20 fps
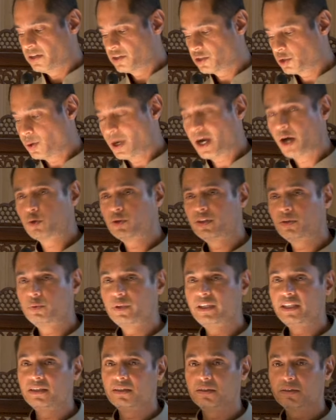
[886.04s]
So how did
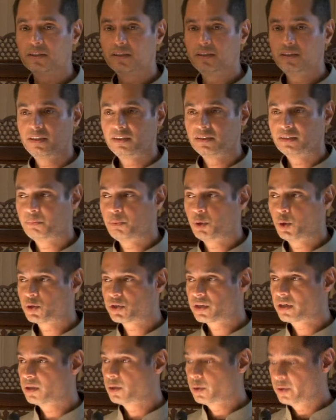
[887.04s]
we, the
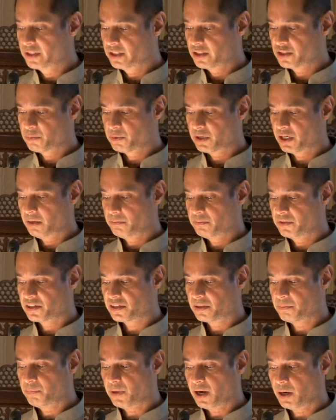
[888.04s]
post-colonials, become
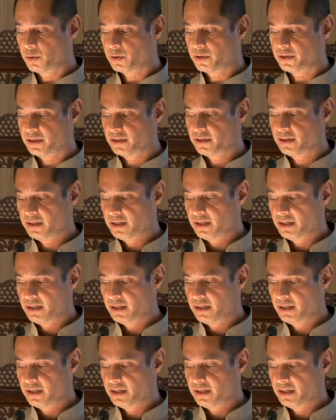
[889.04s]
disempowered?